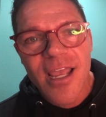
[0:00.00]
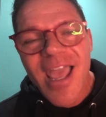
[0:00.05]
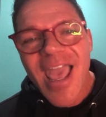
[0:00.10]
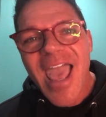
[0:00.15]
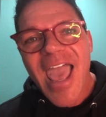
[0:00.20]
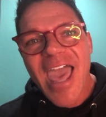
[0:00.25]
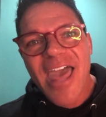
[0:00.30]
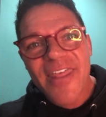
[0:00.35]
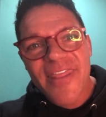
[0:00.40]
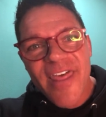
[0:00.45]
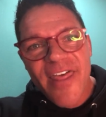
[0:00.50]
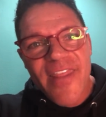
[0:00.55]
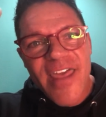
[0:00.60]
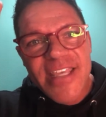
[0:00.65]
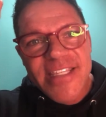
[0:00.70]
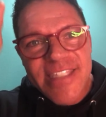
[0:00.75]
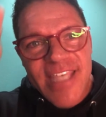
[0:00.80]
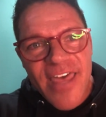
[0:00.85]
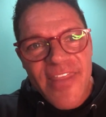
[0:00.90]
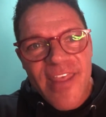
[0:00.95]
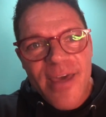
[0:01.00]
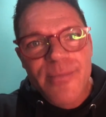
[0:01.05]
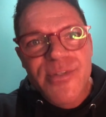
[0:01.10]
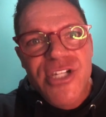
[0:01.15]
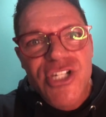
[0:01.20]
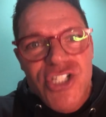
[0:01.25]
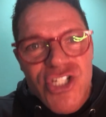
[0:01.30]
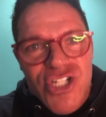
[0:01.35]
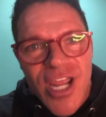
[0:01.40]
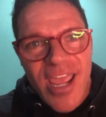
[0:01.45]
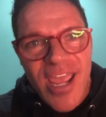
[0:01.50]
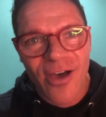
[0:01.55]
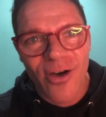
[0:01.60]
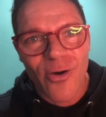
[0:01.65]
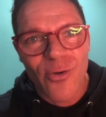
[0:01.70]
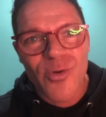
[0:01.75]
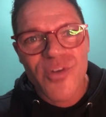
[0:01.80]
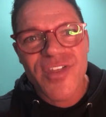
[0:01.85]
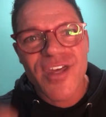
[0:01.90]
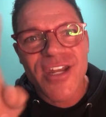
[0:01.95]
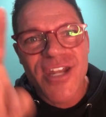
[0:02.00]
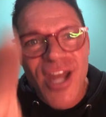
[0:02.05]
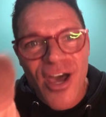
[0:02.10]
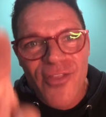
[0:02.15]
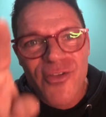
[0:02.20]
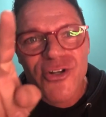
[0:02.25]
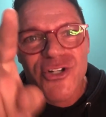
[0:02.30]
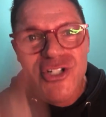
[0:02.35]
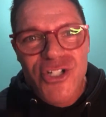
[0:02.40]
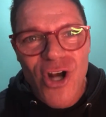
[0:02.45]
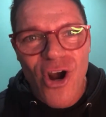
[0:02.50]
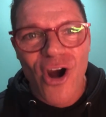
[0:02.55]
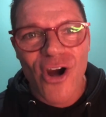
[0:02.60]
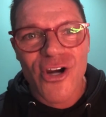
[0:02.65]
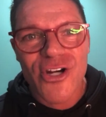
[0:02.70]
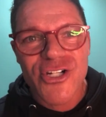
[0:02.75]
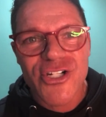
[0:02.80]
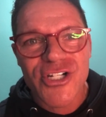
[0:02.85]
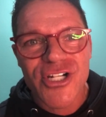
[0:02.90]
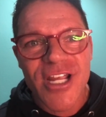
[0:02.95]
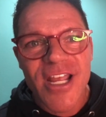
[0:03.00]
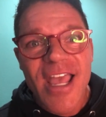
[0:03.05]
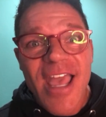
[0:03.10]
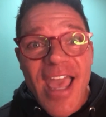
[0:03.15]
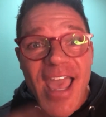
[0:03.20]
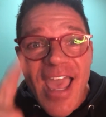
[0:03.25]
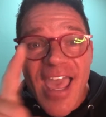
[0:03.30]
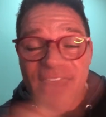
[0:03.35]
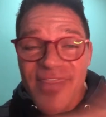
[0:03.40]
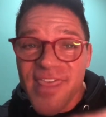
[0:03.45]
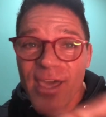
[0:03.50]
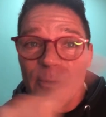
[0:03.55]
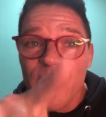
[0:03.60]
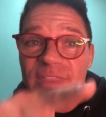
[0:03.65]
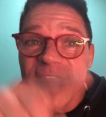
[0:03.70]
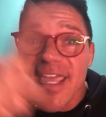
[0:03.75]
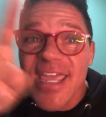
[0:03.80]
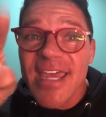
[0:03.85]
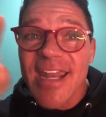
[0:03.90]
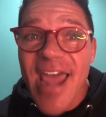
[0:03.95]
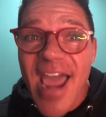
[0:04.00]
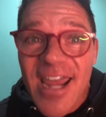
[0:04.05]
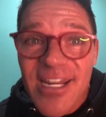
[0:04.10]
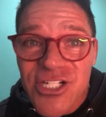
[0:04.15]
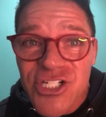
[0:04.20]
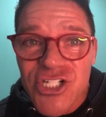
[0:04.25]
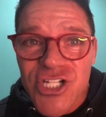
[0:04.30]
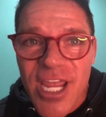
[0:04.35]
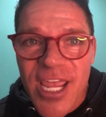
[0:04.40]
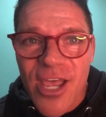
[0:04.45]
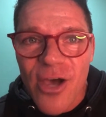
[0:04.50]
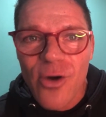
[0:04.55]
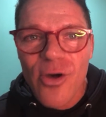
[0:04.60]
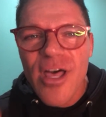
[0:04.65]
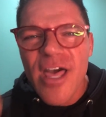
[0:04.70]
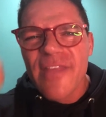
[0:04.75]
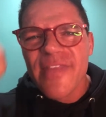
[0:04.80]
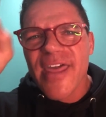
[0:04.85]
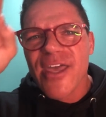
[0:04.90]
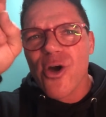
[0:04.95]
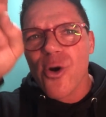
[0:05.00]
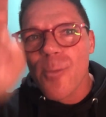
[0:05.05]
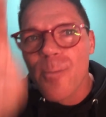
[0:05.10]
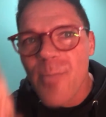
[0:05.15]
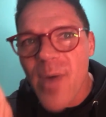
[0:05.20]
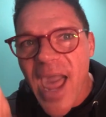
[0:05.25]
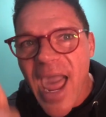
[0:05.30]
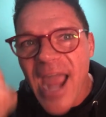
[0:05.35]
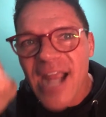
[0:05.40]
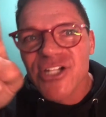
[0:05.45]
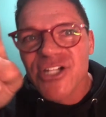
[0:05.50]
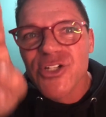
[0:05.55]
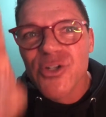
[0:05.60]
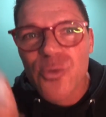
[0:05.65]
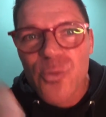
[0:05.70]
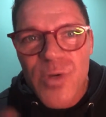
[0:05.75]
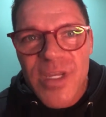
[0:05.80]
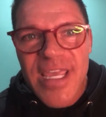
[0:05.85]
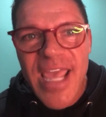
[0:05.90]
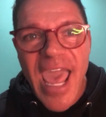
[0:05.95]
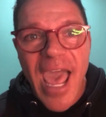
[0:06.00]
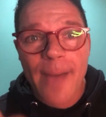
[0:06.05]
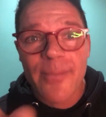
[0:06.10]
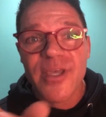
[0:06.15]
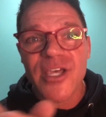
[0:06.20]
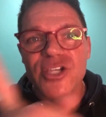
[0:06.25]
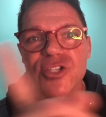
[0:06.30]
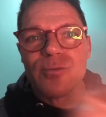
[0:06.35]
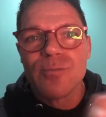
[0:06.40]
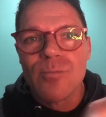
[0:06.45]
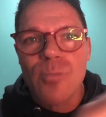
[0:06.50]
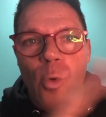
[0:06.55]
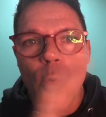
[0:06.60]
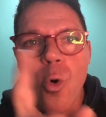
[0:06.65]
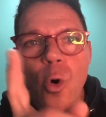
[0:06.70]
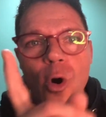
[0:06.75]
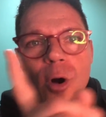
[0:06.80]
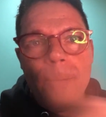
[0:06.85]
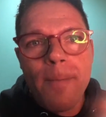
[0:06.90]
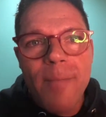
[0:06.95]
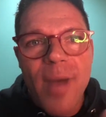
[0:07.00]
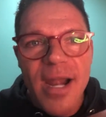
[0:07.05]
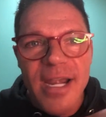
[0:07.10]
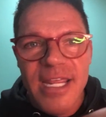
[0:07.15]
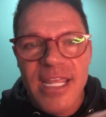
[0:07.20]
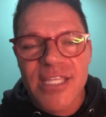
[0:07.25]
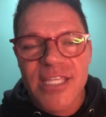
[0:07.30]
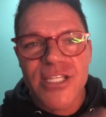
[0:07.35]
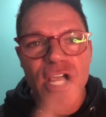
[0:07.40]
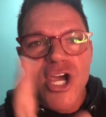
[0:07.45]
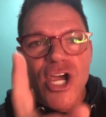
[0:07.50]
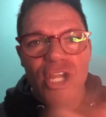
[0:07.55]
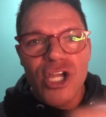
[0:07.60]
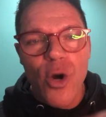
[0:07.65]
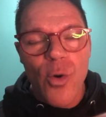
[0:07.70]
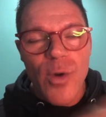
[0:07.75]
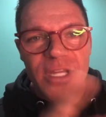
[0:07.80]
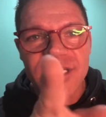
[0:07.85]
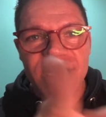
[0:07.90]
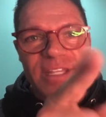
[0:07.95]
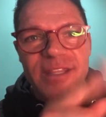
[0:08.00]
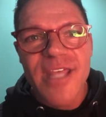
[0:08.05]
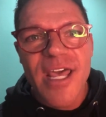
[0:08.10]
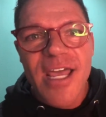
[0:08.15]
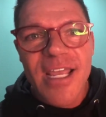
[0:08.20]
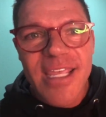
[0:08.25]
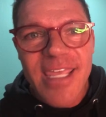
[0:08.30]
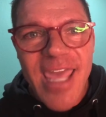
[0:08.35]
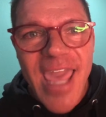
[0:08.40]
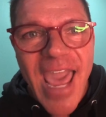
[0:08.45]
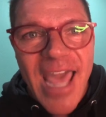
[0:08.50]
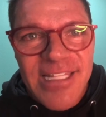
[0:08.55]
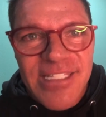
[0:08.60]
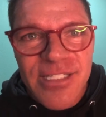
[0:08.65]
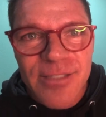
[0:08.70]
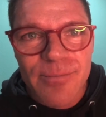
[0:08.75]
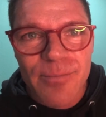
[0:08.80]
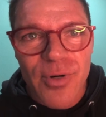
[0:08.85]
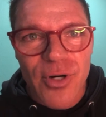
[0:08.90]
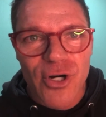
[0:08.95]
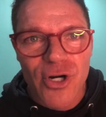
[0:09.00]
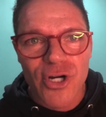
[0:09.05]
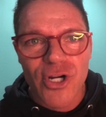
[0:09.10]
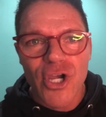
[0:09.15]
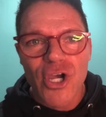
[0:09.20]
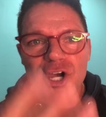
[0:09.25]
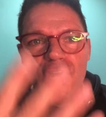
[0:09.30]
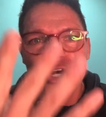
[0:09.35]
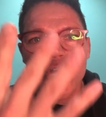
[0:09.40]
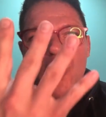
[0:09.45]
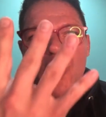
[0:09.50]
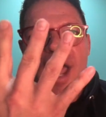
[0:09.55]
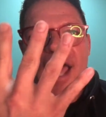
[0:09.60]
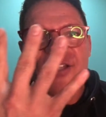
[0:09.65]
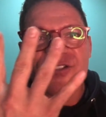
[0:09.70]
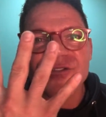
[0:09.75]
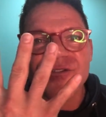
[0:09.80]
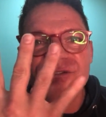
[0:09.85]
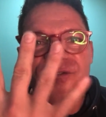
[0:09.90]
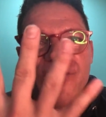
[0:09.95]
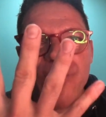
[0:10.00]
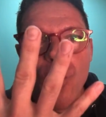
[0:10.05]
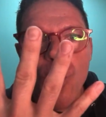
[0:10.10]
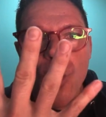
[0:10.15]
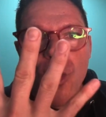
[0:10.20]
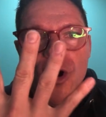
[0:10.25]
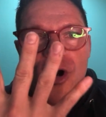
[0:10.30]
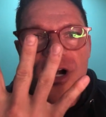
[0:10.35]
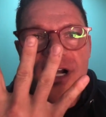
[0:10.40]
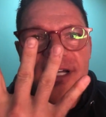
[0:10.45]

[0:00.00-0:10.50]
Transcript: And then they send them to jail with another charge. And then when they get out of jail, they go back to rehab because more money's going to Katzenberg, who has 4